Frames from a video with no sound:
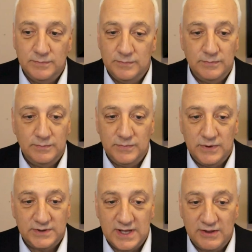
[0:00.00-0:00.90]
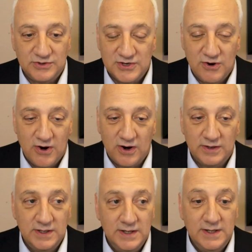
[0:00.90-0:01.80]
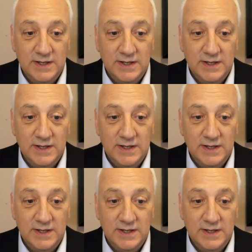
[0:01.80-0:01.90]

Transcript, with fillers: Mm, mm, the tether snarl